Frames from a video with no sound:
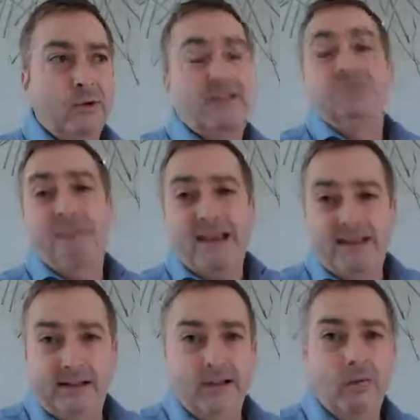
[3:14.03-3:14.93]
which is
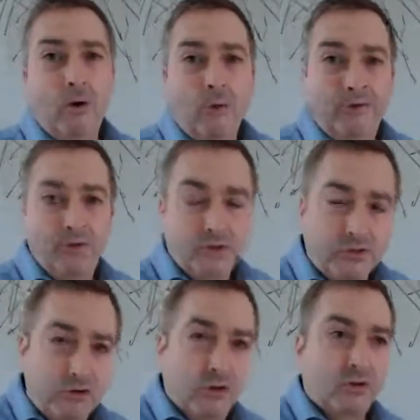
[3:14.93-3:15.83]
basically what we've
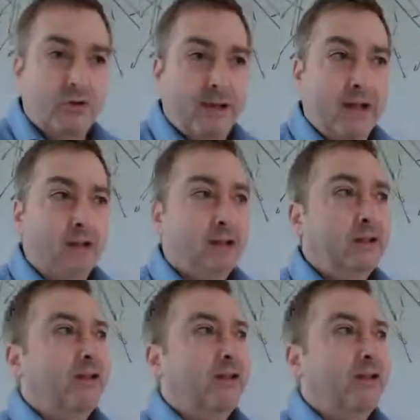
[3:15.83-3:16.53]
just talked about,